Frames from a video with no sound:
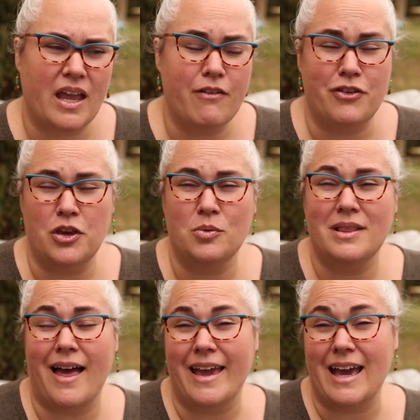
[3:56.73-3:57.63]
if you
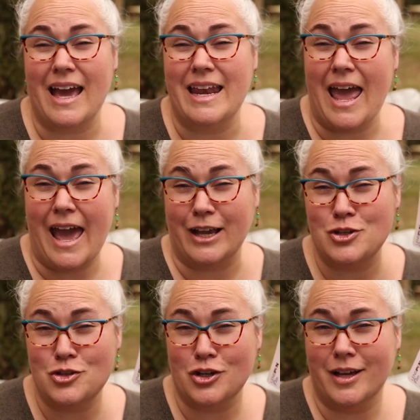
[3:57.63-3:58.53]
would like an
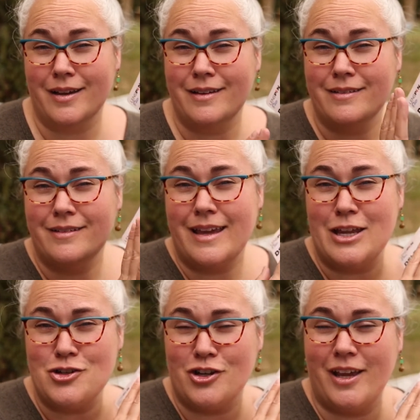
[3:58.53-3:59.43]
extra
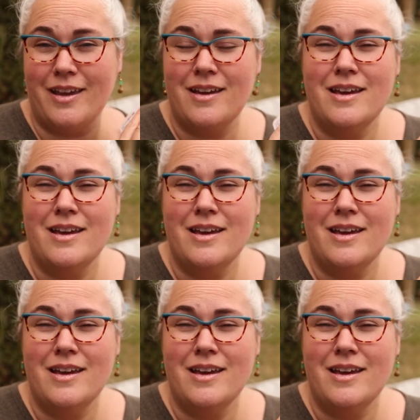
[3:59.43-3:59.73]
entry,